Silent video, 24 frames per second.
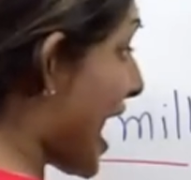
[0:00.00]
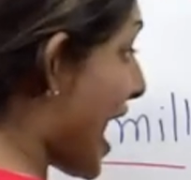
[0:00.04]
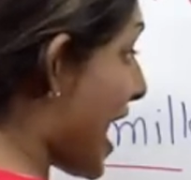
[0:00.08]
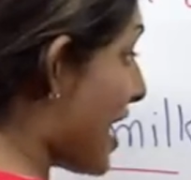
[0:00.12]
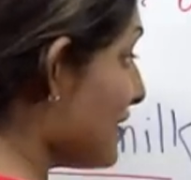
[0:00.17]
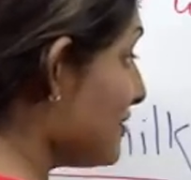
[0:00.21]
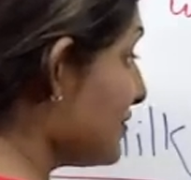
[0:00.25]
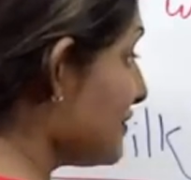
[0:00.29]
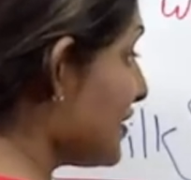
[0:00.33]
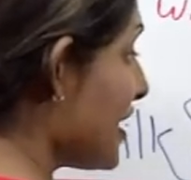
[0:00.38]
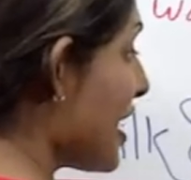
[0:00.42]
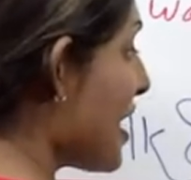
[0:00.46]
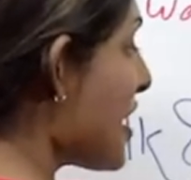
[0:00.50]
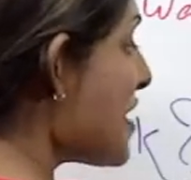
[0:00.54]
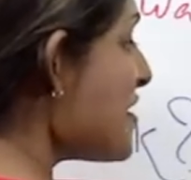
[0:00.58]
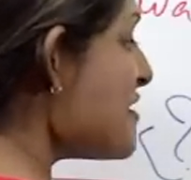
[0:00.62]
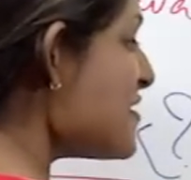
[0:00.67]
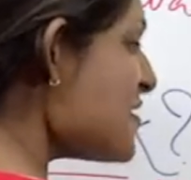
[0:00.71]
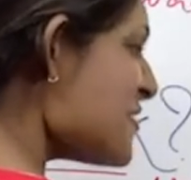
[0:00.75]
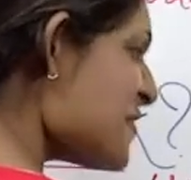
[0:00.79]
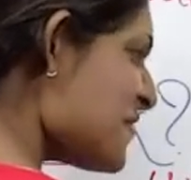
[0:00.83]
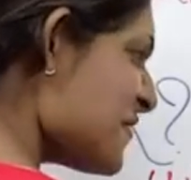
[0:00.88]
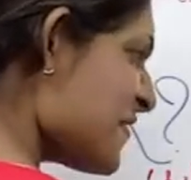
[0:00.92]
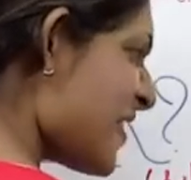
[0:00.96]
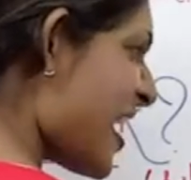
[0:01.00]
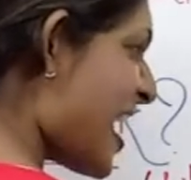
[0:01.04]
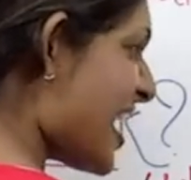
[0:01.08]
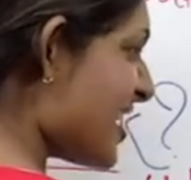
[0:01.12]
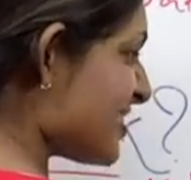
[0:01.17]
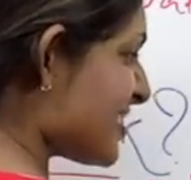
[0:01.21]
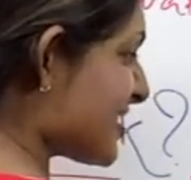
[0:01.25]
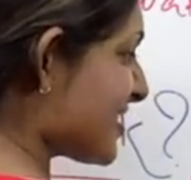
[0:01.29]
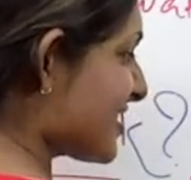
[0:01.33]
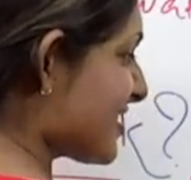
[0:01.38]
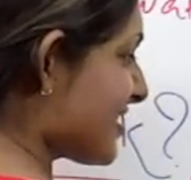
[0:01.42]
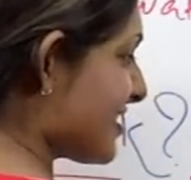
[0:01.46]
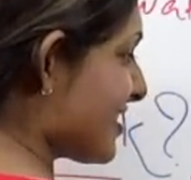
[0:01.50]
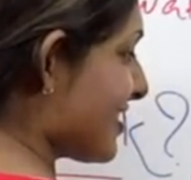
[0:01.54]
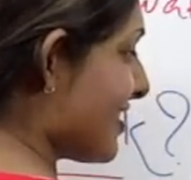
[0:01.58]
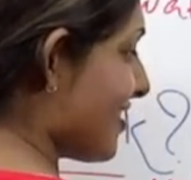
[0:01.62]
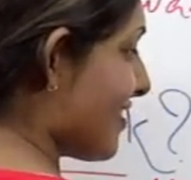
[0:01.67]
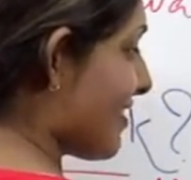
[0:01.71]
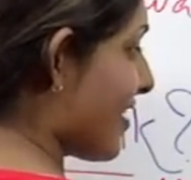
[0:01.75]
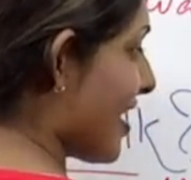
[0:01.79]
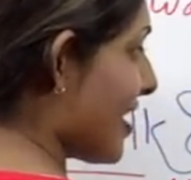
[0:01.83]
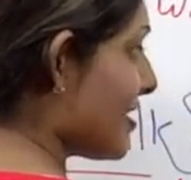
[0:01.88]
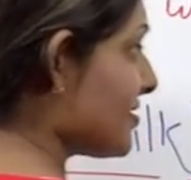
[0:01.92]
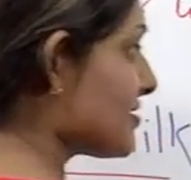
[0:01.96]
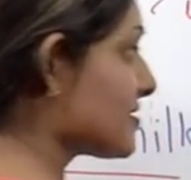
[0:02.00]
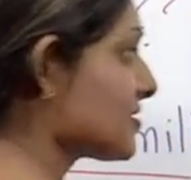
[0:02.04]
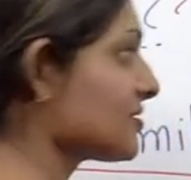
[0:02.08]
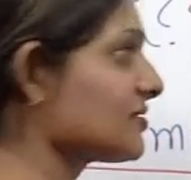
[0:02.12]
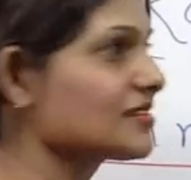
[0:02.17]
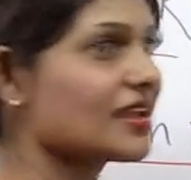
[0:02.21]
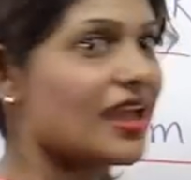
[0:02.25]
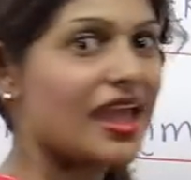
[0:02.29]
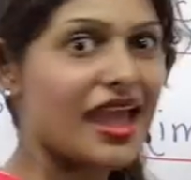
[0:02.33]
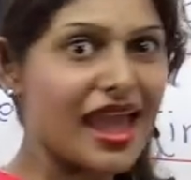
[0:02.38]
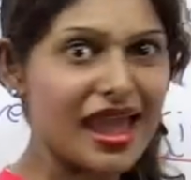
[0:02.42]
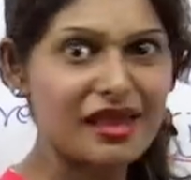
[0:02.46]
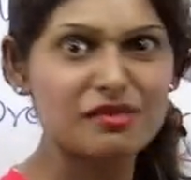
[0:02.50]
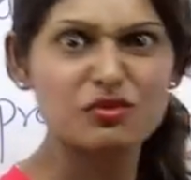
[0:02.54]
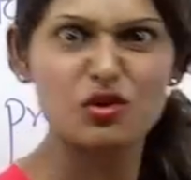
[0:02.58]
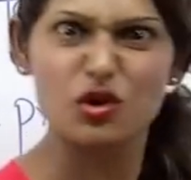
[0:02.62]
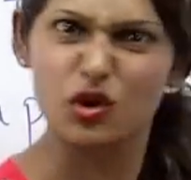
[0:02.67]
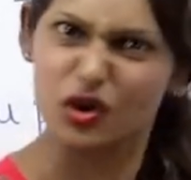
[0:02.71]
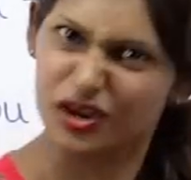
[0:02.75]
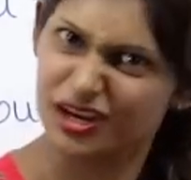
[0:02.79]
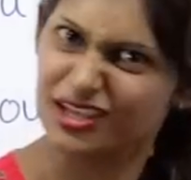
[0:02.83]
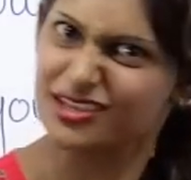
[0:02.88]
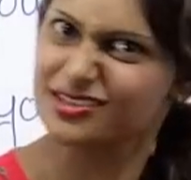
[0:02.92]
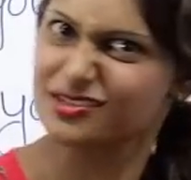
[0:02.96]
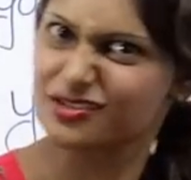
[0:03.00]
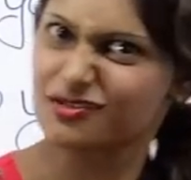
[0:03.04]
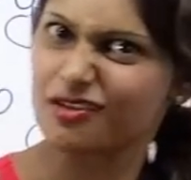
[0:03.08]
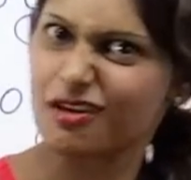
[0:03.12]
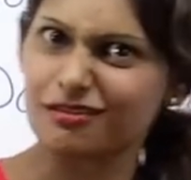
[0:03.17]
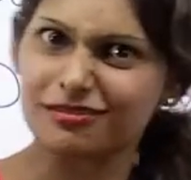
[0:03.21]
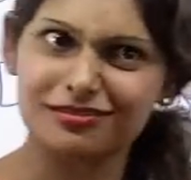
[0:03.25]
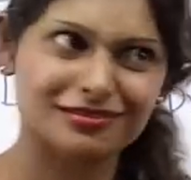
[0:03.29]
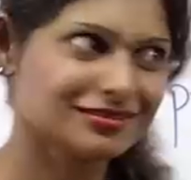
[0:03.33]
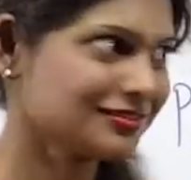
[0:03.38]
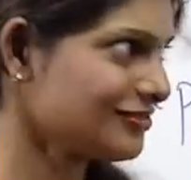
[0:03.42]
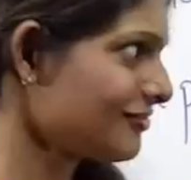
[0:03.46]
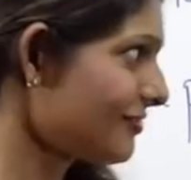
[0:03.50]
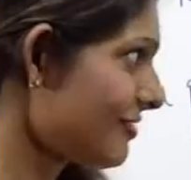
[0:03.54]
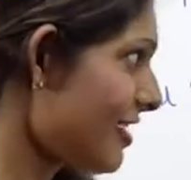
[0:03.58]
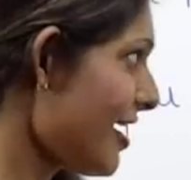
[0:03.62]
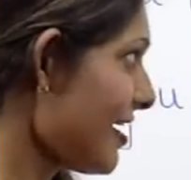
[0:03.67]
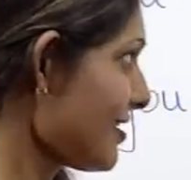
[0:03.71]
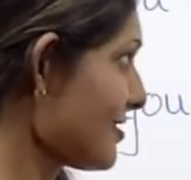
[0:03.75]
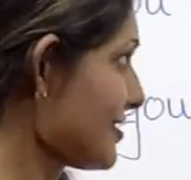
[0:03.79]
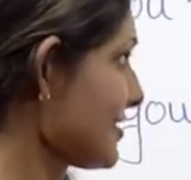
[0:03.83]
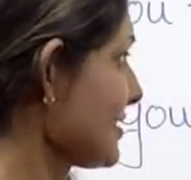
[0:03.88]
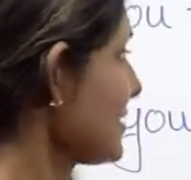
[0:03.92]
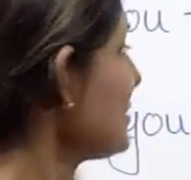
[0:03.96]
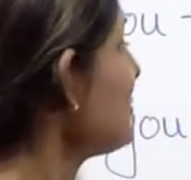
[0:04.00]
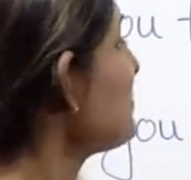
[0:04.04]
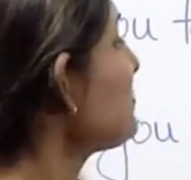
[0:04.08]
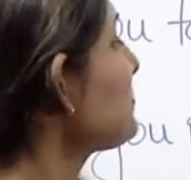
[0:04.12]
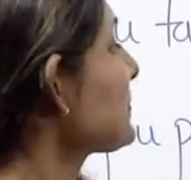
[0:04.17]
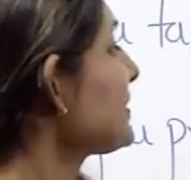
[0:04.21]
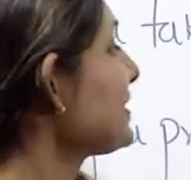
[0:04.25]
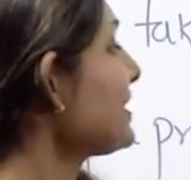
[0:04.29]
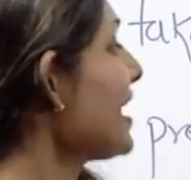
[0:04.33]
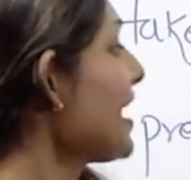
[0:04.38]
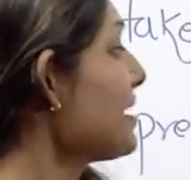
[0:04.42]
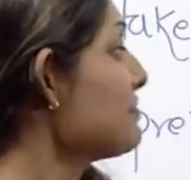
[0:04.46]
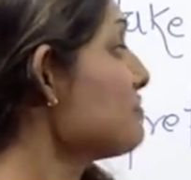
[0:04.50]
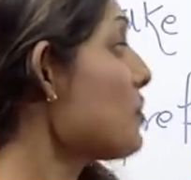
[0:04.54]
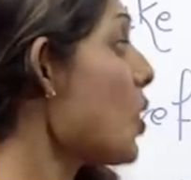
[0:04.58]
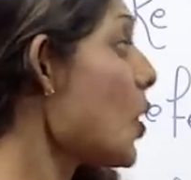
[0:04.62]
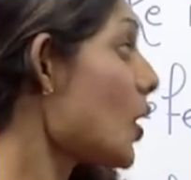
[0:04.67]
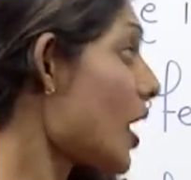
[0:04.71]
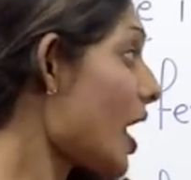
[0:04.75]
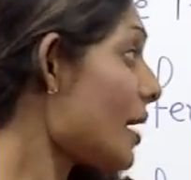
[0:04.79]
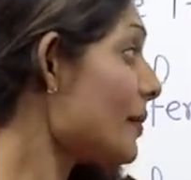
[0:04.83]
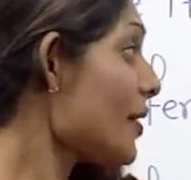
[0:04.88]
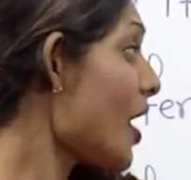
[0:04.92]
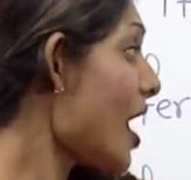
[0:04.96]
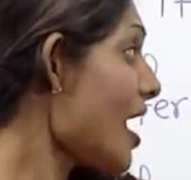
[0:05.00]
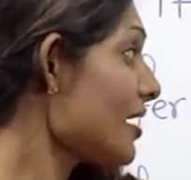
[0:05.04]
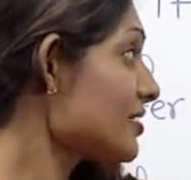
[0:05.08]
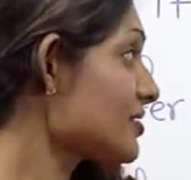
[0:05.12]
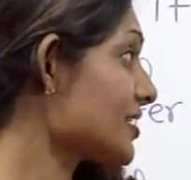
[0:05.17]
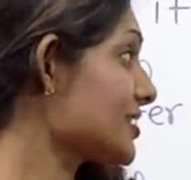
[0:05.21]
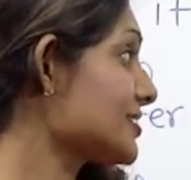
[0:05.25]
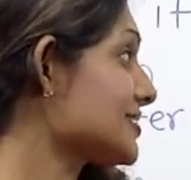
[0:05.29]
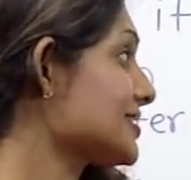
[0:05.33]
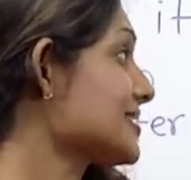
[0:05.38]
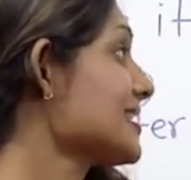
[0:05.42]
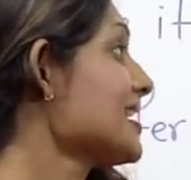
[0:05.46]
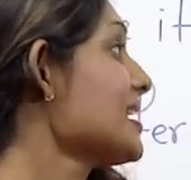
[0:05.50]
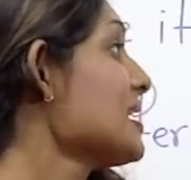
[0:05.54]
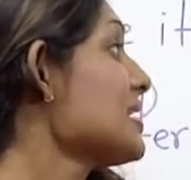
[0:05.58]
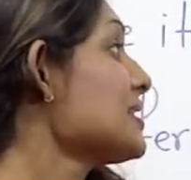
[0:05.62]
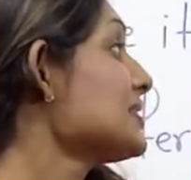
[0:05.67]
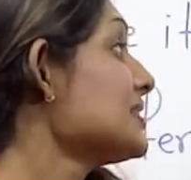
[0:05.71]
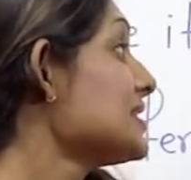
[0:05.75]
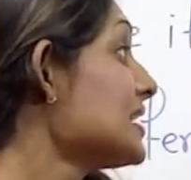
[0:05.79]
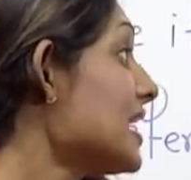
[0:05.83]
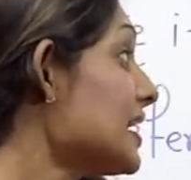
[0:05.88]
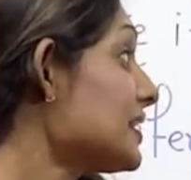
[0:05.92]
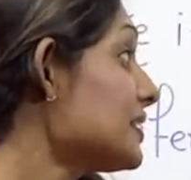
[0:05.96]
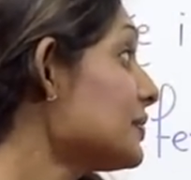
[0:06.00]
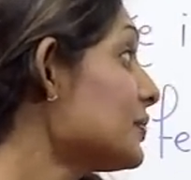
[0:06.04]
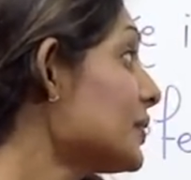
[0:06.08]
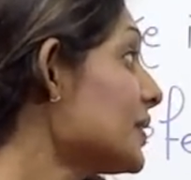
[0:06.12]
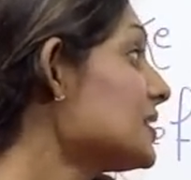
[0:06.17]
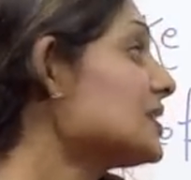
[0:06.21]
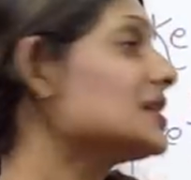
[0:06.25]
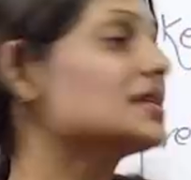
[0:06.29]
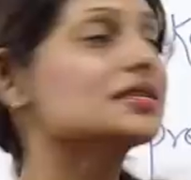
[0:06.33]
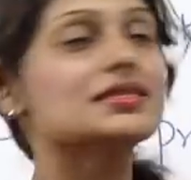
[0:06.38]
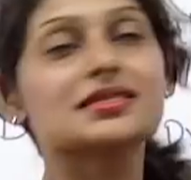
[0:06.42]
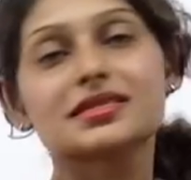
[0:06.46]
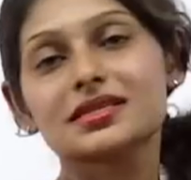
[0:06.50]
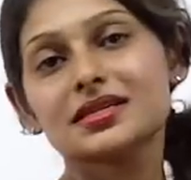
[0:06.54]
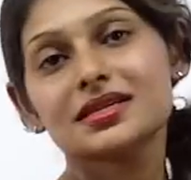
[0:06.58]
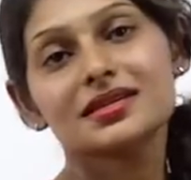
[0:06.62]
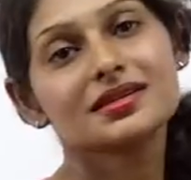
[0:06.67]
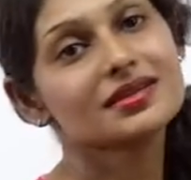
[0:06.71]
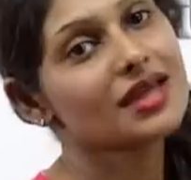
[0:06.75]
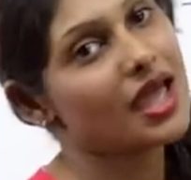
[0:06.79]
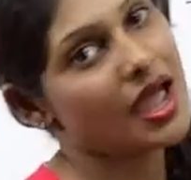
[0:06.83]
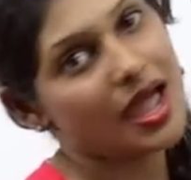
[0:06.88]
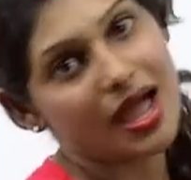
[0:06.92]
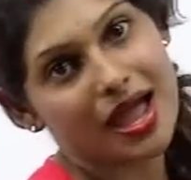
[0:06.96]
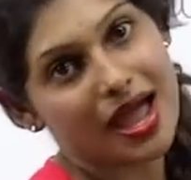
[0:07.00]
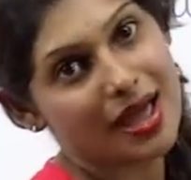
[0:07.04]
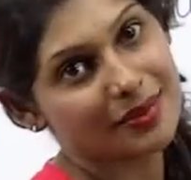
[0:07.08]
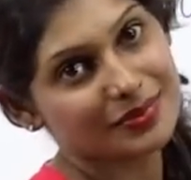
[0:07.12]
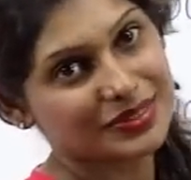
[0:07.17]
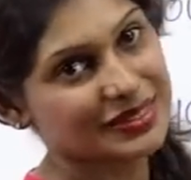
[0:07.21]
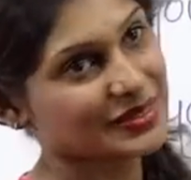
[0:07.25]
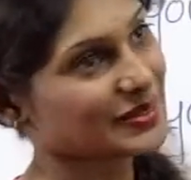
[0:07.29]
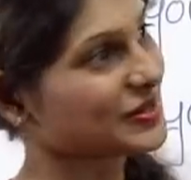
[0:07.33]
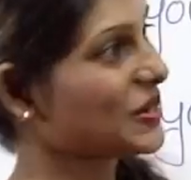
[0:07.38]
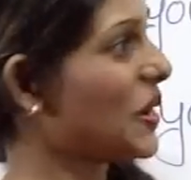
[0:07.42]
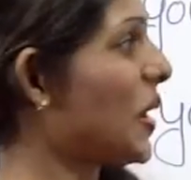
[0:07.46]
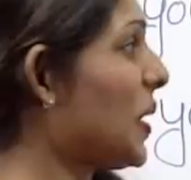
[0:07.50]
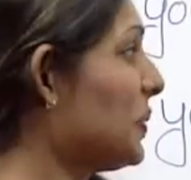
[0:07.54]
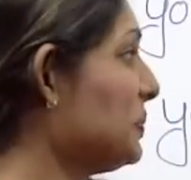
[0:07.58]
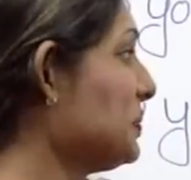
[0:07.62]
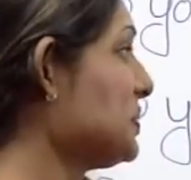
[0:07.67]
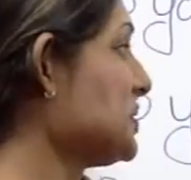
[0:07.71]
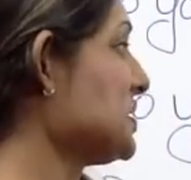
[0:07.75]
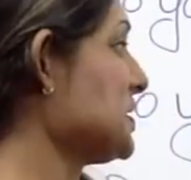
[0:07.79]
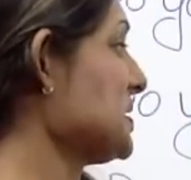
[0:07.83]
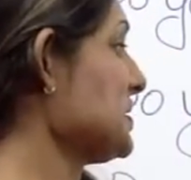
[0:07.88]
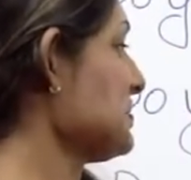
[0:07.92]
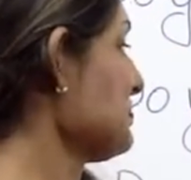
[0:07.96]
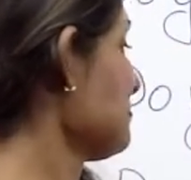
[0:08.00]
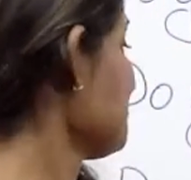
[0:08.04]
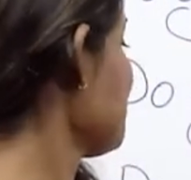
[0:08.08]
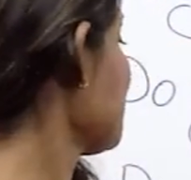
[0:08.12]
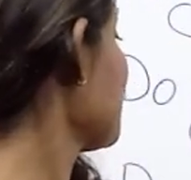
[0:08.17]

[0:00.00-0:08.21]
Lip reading: have fat, right? And more cholesterol, right? And more carbohydrates. The other one is the absolute opposite.